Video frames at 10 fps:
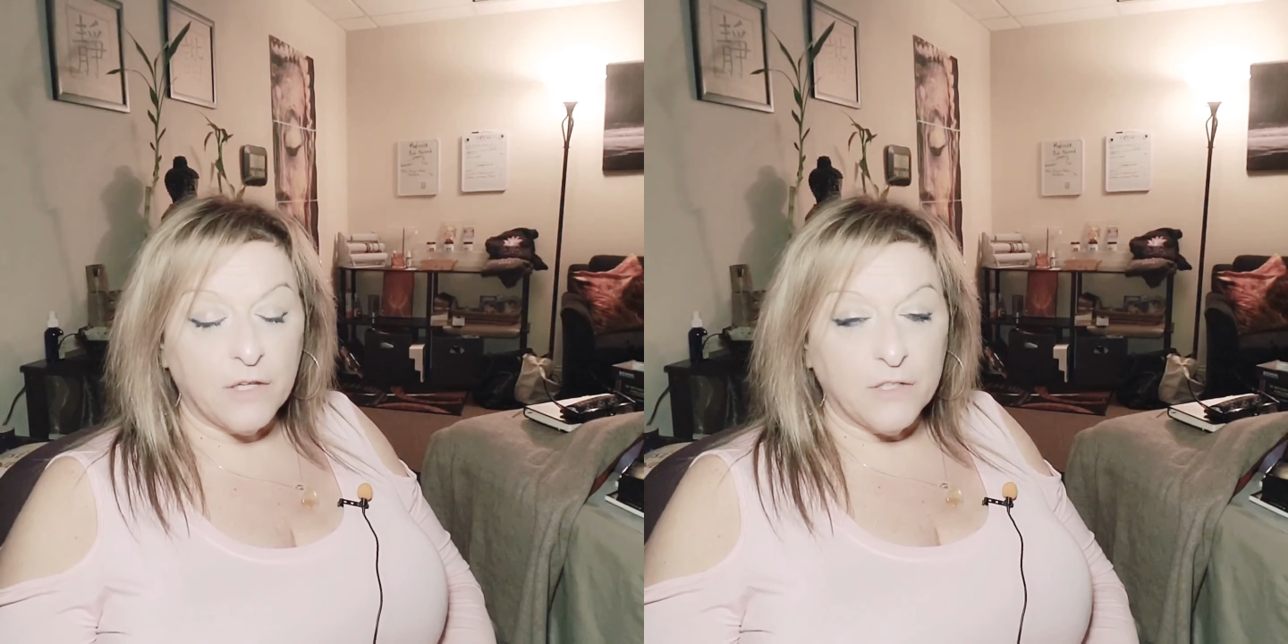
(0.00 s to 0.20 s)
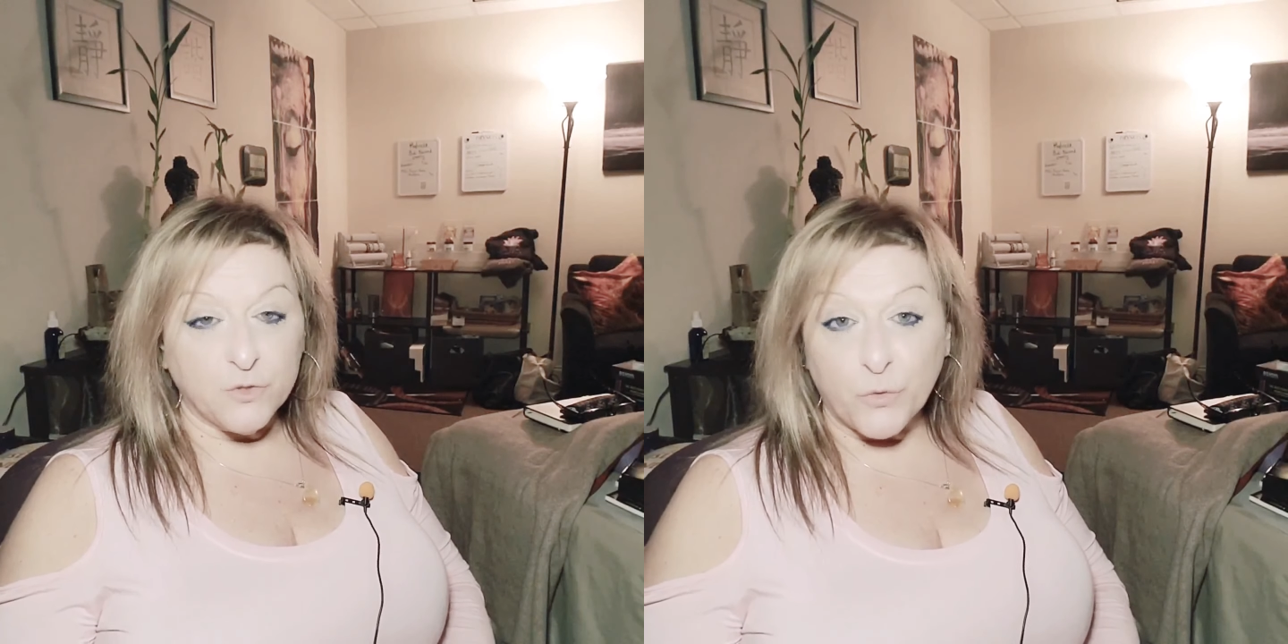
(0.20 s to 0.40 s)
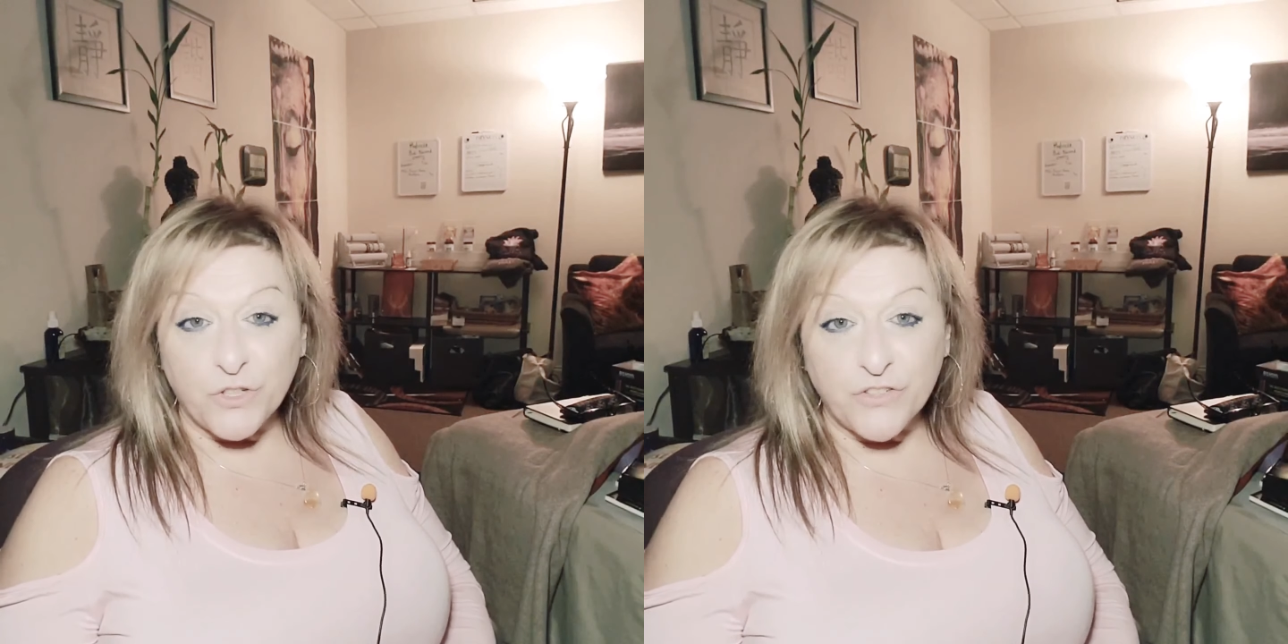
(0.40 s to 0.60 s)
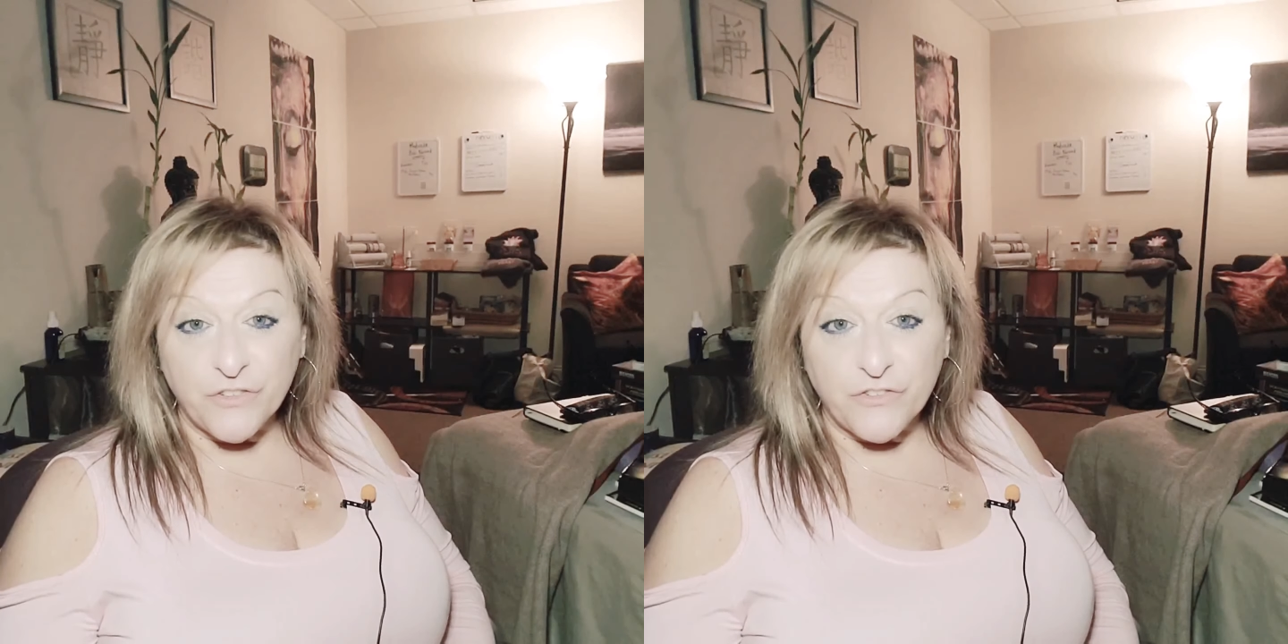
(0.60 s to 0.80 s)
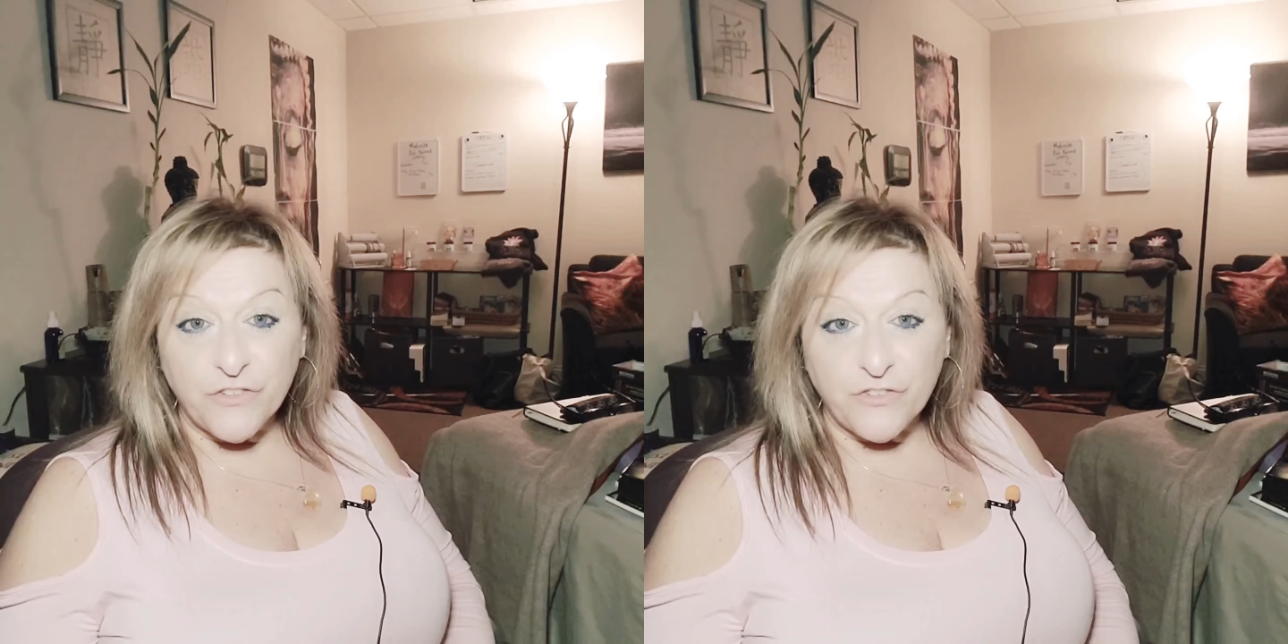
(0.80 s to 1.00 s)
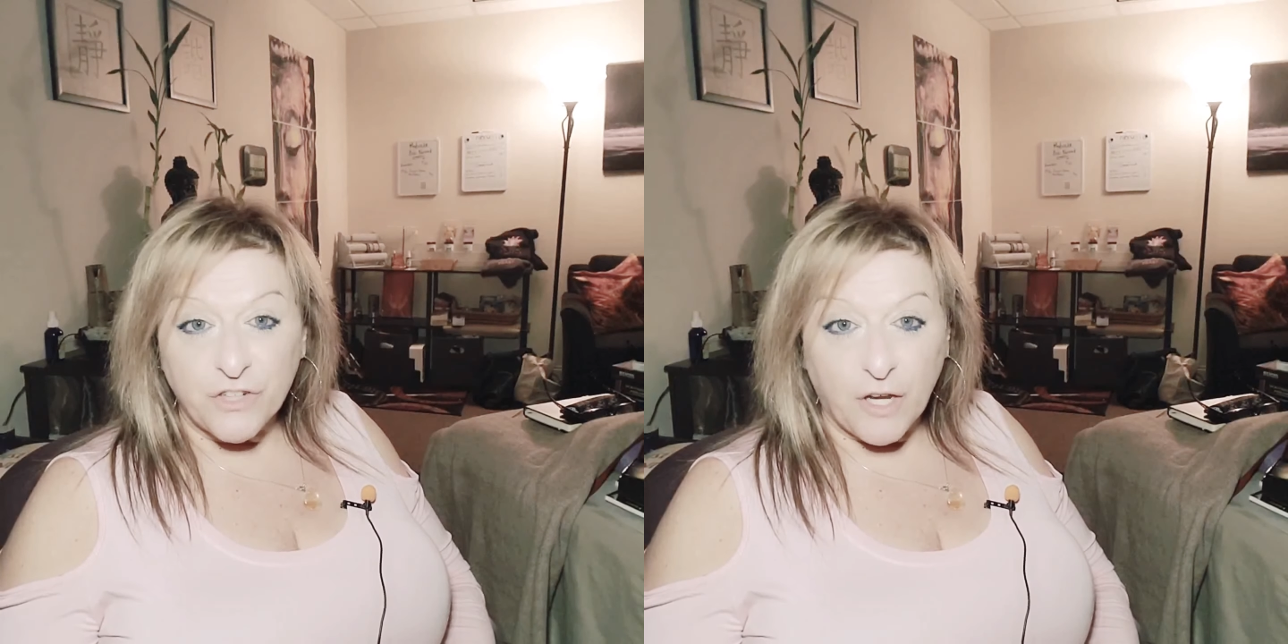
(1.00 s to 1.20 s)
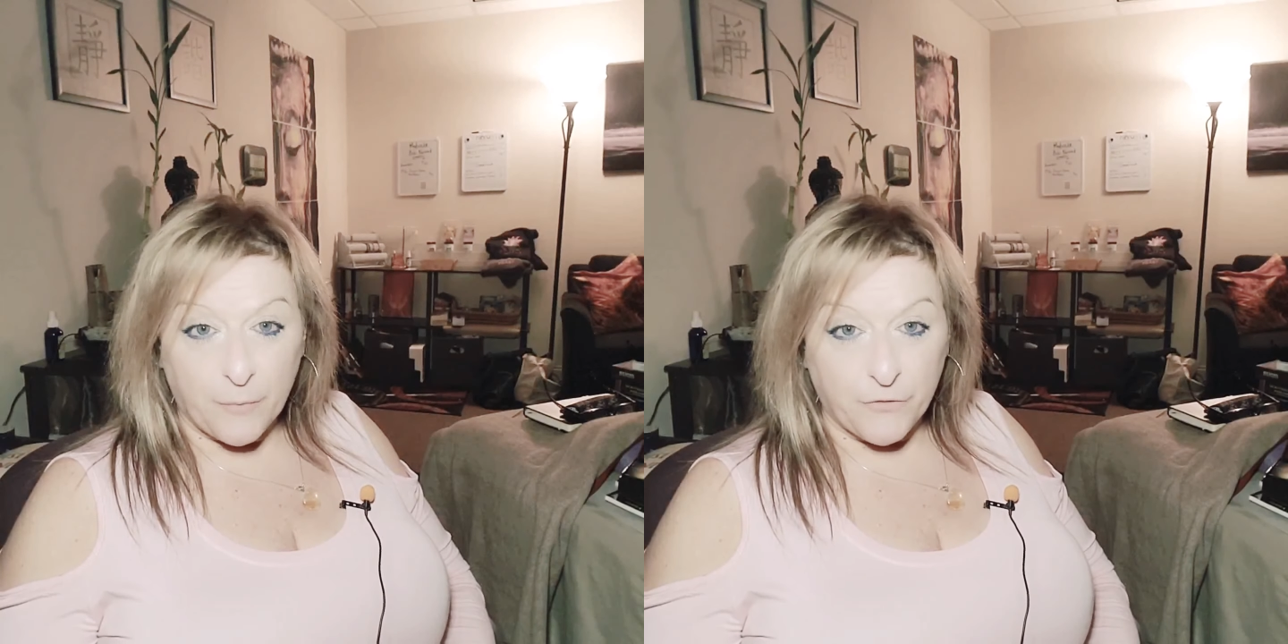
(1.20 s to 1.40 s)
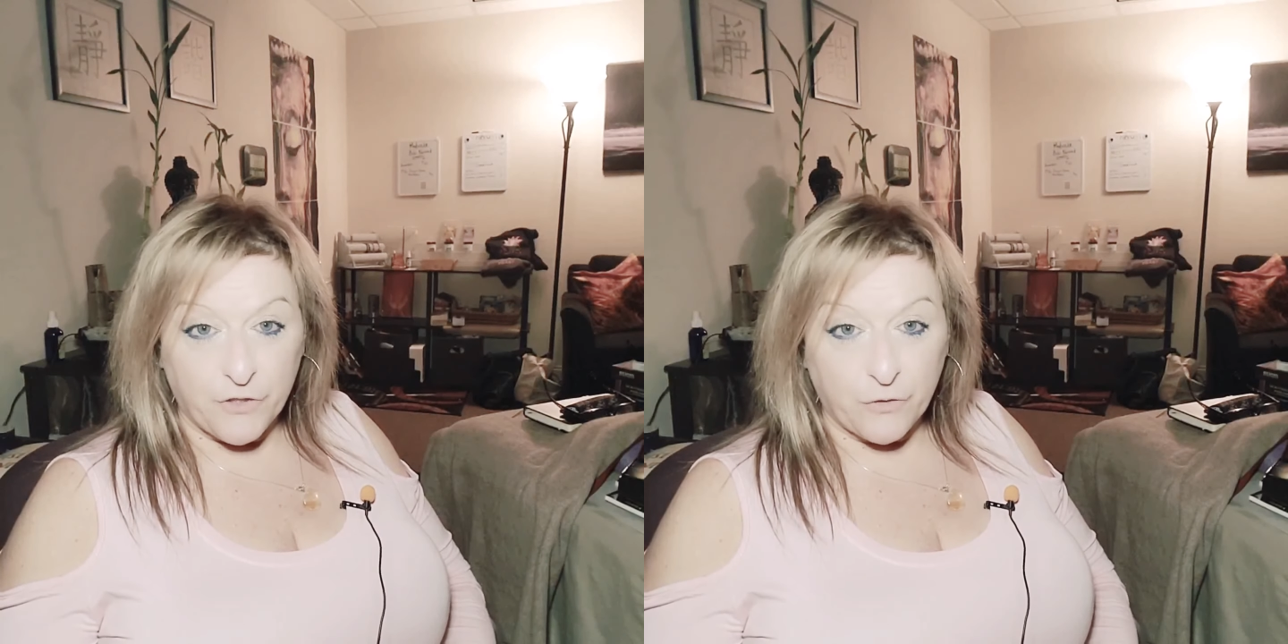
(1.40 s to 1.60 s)
It's where the decision
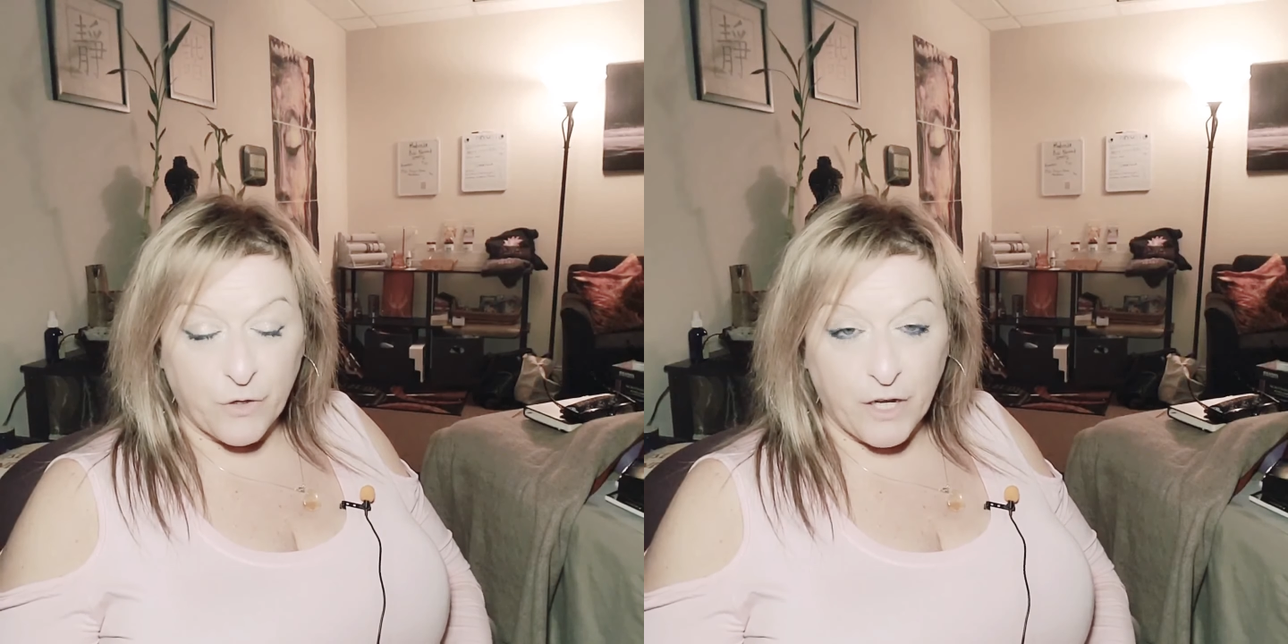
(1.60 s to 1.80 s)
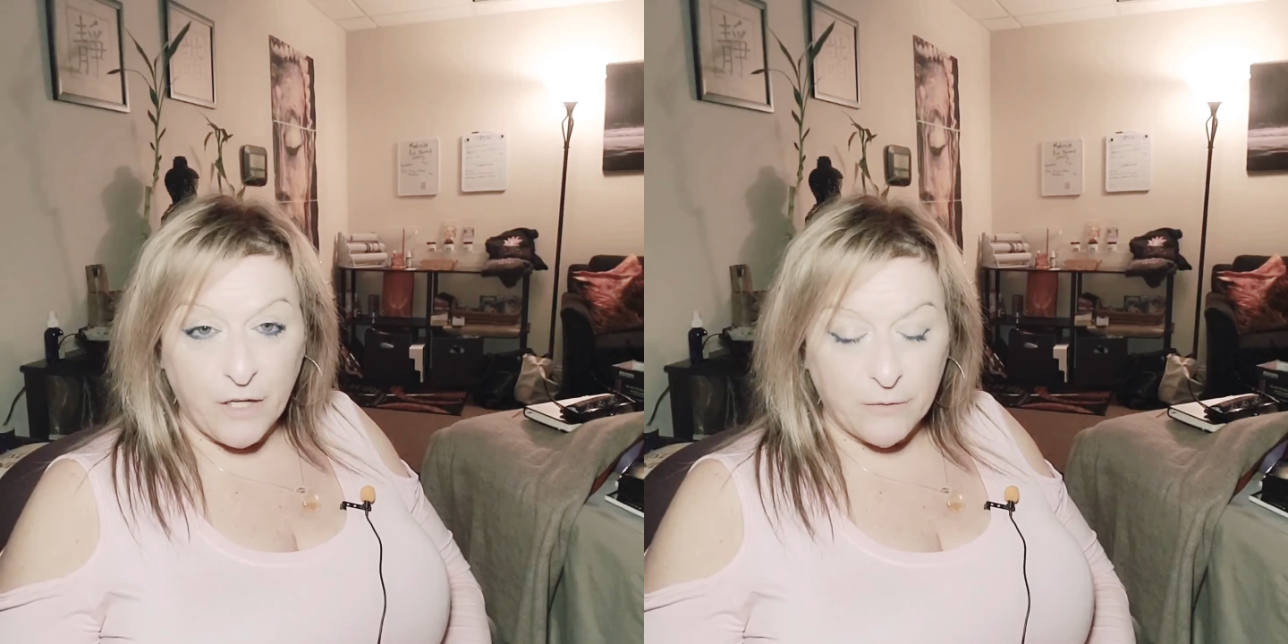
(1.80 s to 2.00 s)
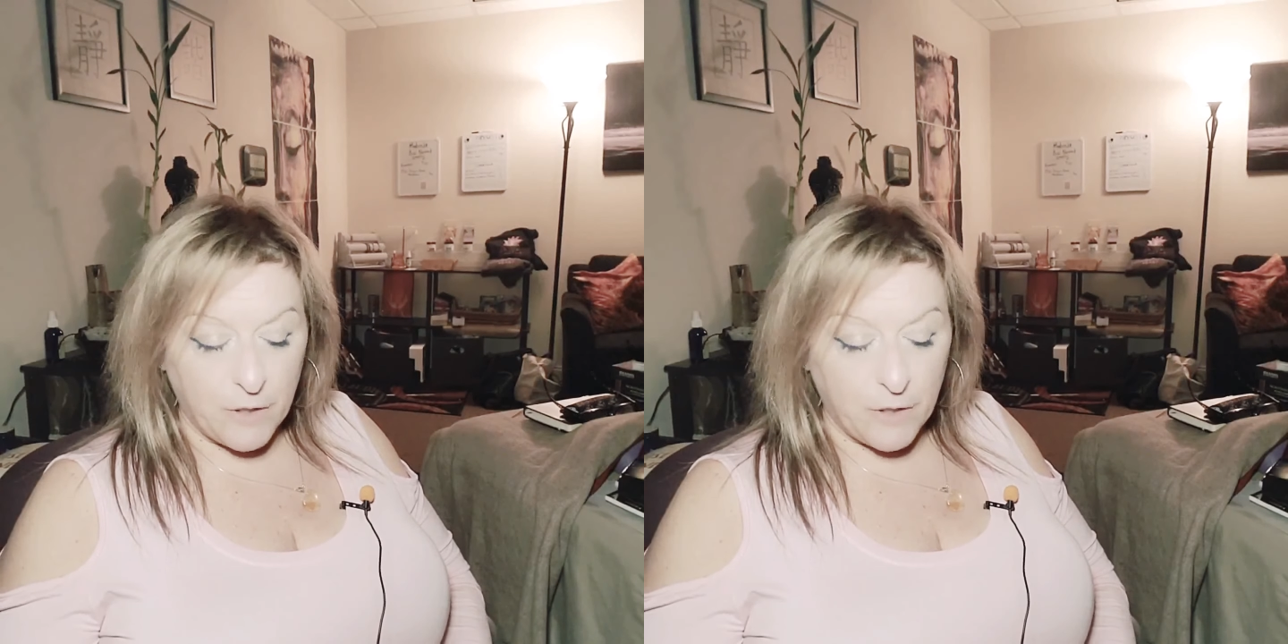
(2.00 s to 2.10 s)
comes in, right?